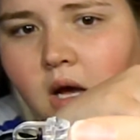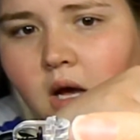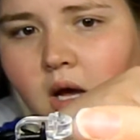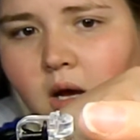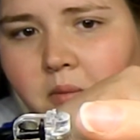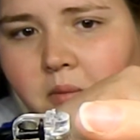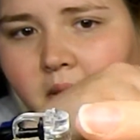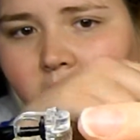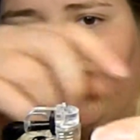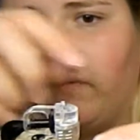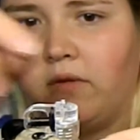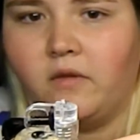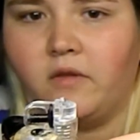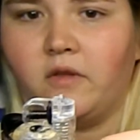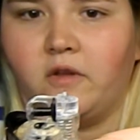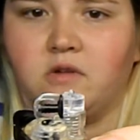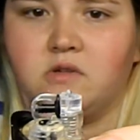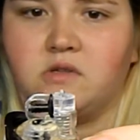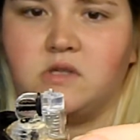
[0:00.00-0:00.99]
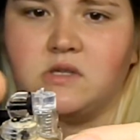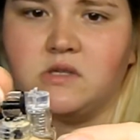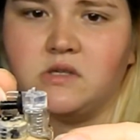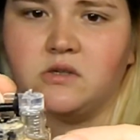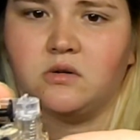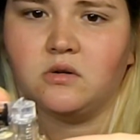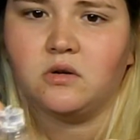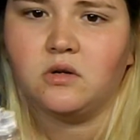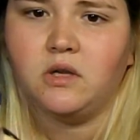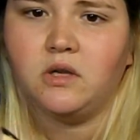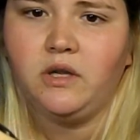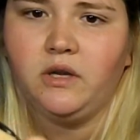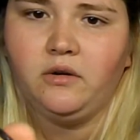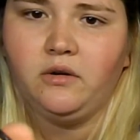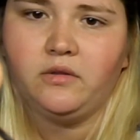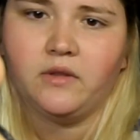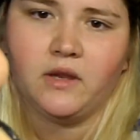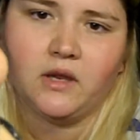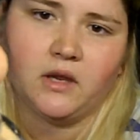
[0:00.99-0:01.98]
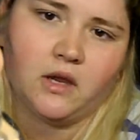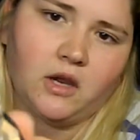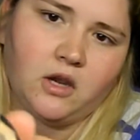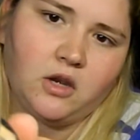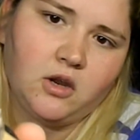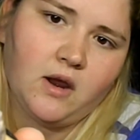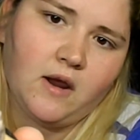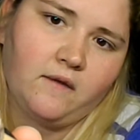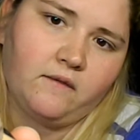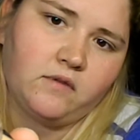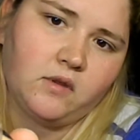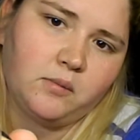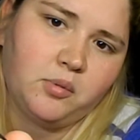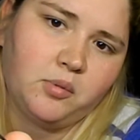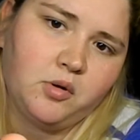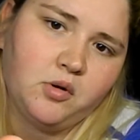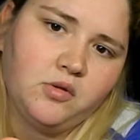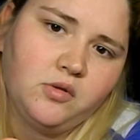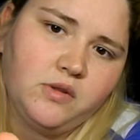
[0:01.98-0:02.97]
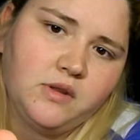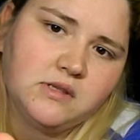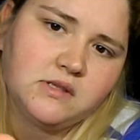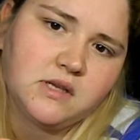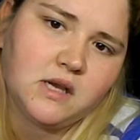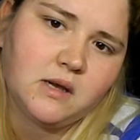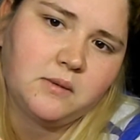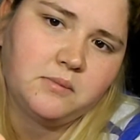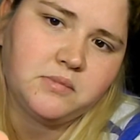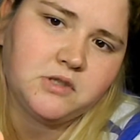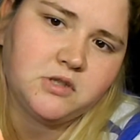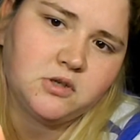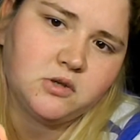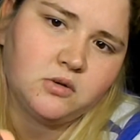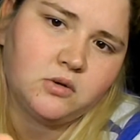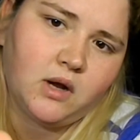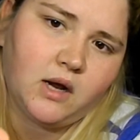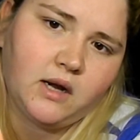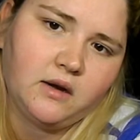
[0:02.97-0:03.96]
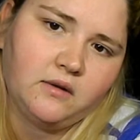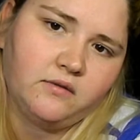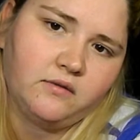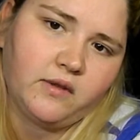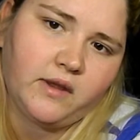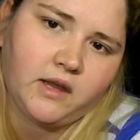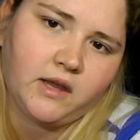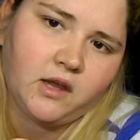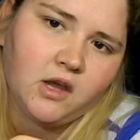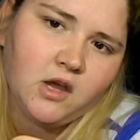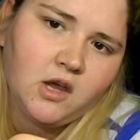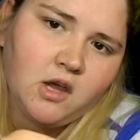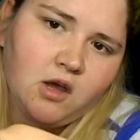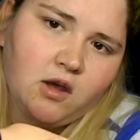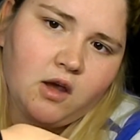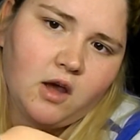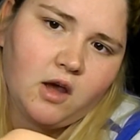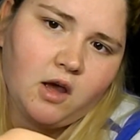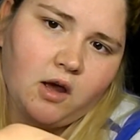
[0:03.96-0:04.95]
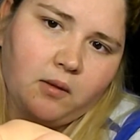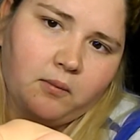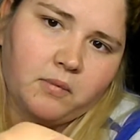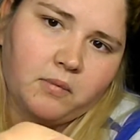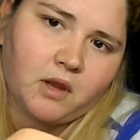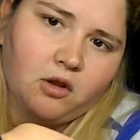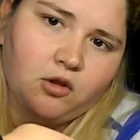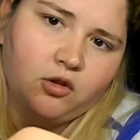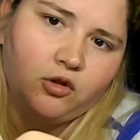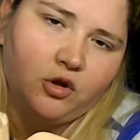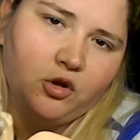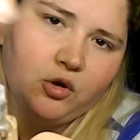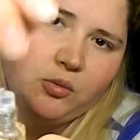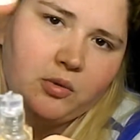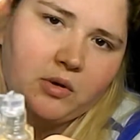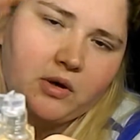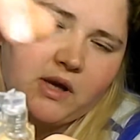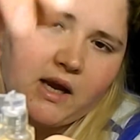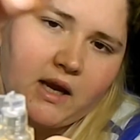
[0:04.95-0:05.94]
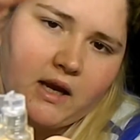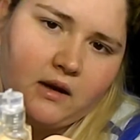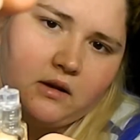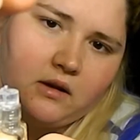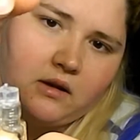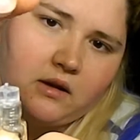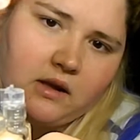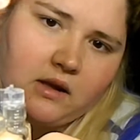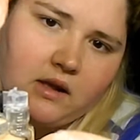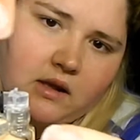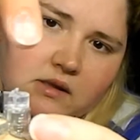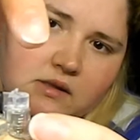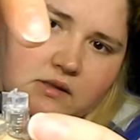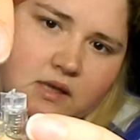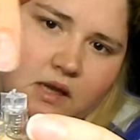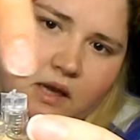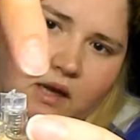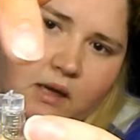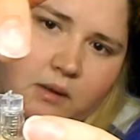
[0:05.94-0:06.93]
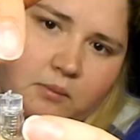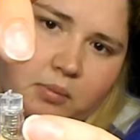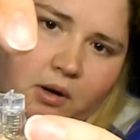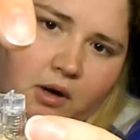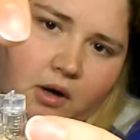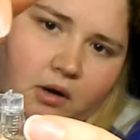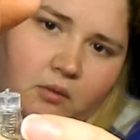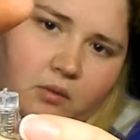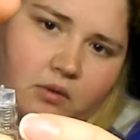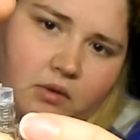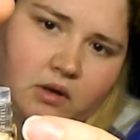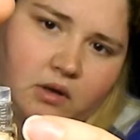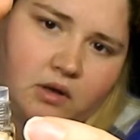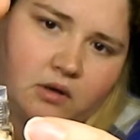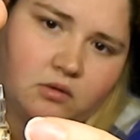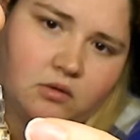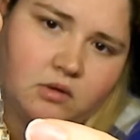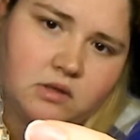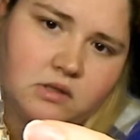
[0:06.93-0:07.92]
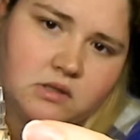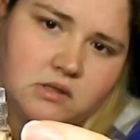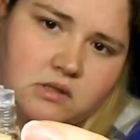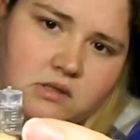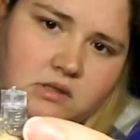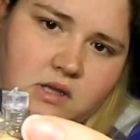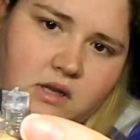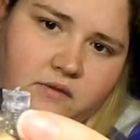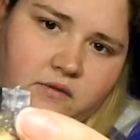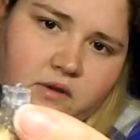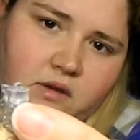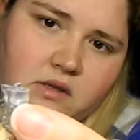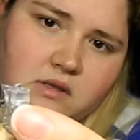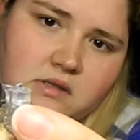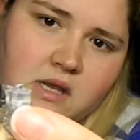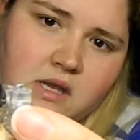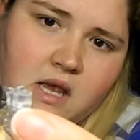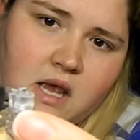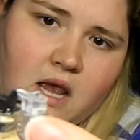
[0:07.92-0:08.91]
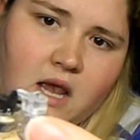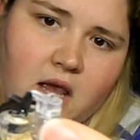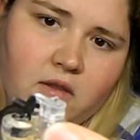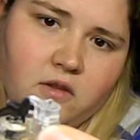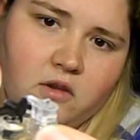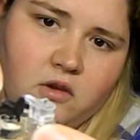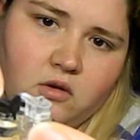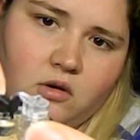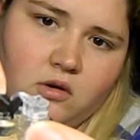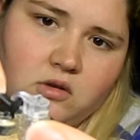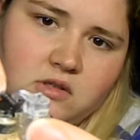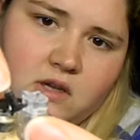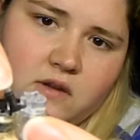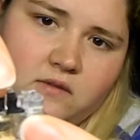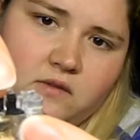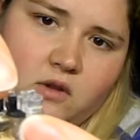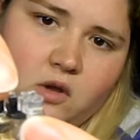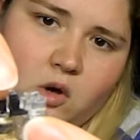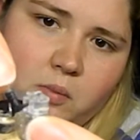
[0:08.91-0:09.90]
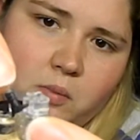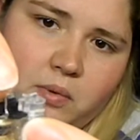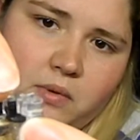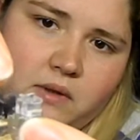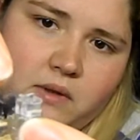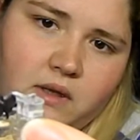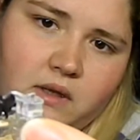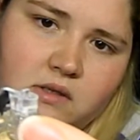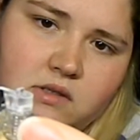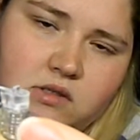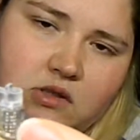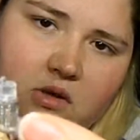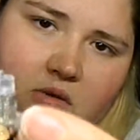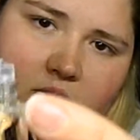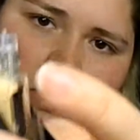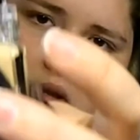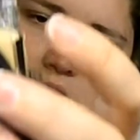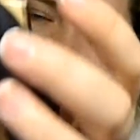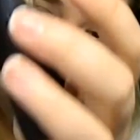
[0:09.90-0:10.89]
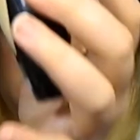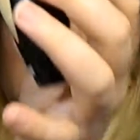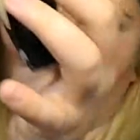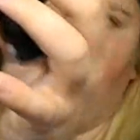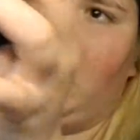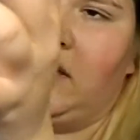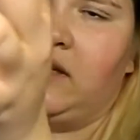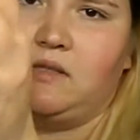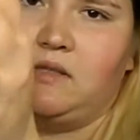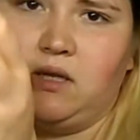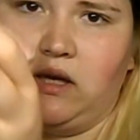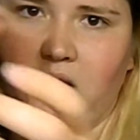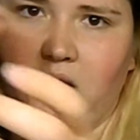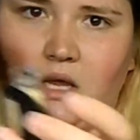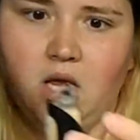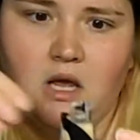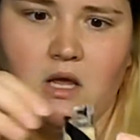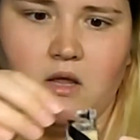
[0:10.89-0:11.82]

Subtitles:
And there's this little clear thing, and you have to pull this up to kind of like lubricate the inside part where the needle and stuff is. And you also have to open this so that it gets like